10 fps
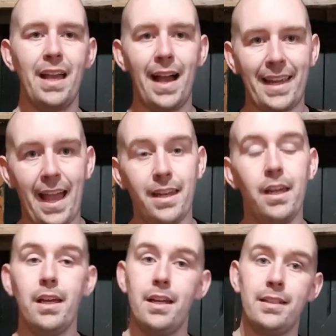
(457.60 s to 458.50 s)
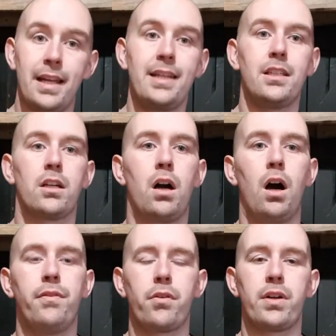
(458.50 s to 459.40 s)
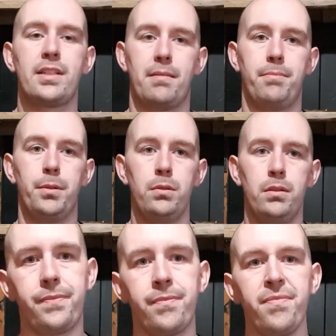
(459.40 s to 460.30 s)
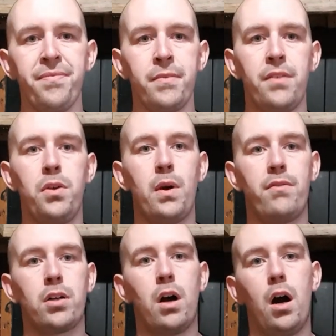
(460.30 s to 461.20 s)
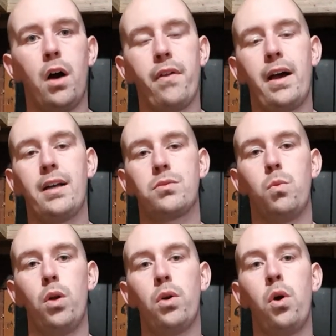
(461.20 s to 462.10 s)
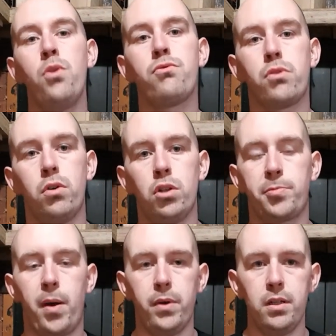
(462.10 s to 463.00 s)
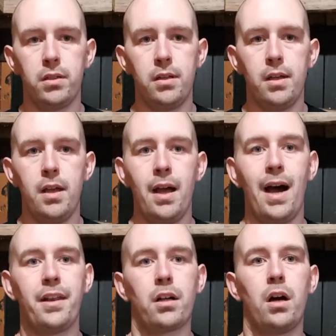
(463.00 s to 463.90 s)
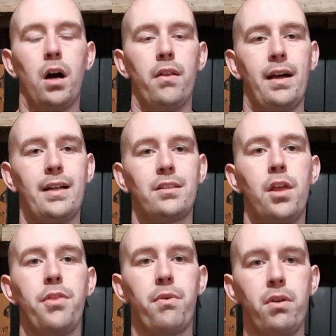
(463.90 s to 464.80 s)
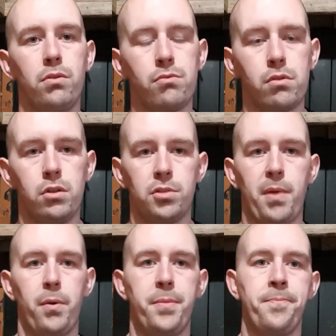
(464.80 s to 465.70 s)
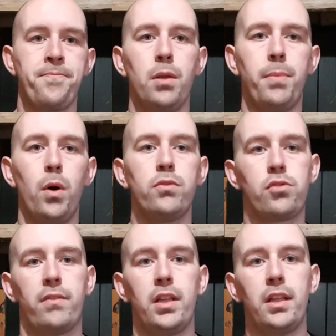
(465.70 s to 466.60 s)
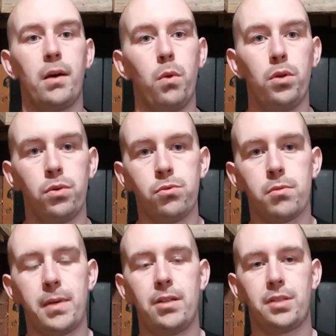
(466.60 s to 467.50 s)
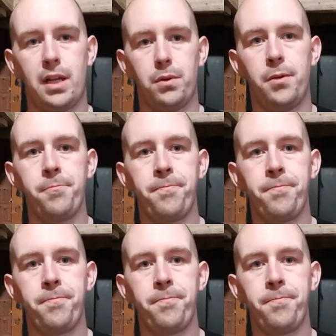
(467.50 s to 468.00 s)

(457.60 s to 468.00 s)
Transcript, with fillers: Again, taking the car for example, if you have a car that has 100 horsepower and a car that has 300 horsepower, they're both traveling at 100 miles an hour.